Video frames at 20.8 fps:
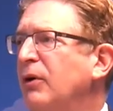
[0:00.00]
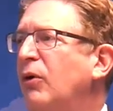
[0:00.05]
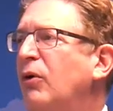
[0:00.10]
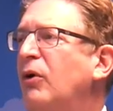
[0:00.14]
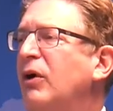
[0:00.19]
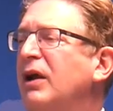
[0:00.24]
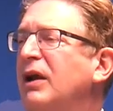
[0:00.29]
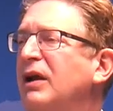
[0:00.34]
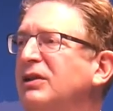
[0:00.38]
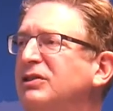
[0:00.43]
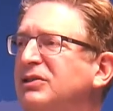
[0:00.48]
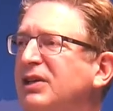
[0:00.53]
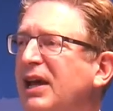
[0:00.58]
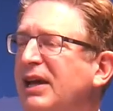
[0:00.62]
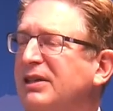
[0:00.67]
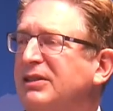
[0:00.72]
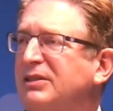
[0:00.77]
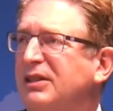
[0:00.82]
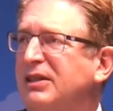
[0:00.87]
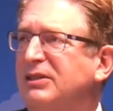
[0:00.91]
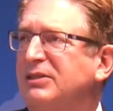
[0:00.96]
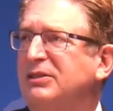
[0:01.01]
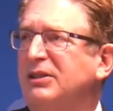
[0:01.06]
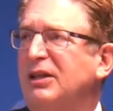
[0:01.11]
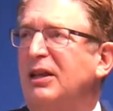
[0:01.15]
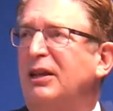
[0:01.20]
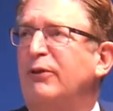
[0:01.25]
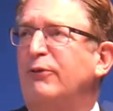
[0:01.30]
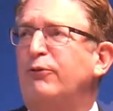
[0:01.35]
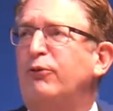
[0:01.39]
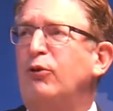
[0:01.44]
organizations
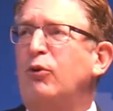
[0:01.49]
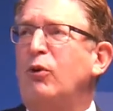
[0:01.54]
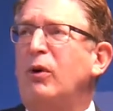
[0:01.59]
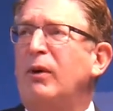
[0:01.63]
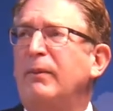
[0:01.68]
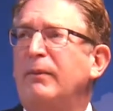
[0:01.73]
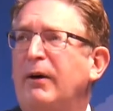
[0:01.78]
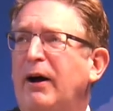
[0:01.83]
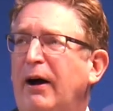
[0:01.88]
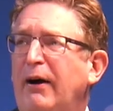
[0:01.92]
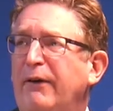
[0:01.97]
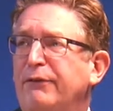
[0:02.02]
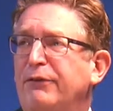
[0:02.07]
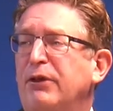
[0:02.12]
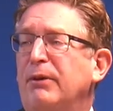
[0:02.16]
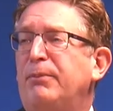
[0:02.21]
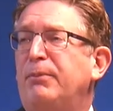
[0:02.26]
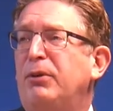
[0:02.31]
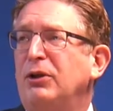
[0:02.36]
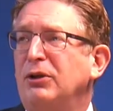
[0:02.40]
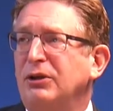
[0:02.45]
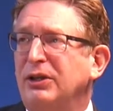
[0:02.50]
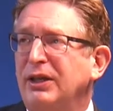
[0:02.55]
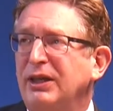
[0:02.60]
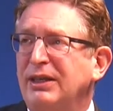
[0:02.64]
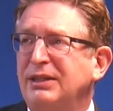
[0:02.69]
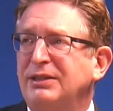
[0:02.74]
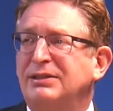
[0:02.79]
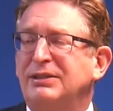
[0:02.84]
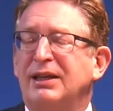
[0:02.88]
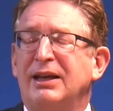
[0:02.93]
in the form of the
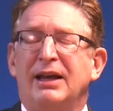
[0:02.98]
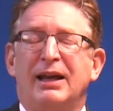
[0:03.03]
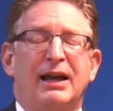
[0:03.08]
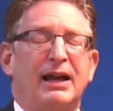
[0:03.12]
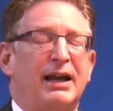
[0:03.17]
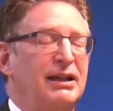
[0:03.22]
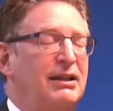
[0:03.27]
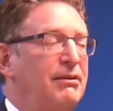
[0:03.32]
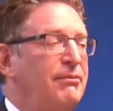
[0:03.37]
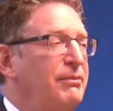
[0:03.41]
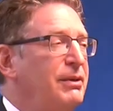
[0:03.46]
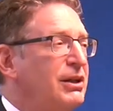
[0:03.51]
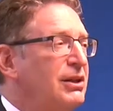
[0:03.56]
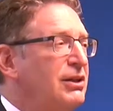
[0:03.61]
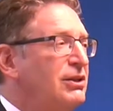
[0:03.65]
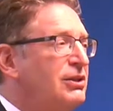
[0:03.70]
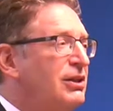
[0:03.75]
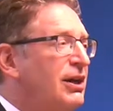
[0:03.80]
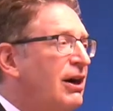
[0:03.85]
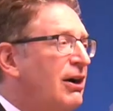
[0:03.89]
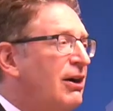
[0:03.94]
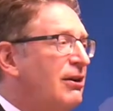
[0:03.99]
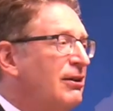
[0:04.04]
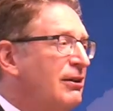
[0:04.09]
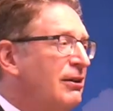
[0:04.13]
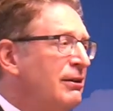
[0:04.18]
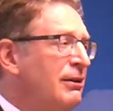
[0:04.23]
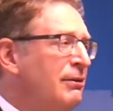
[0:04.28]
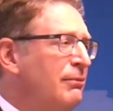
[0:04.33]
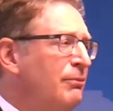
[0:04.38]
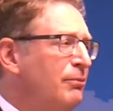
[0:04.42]
police and the
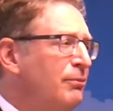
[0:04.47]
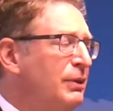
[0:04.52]
military,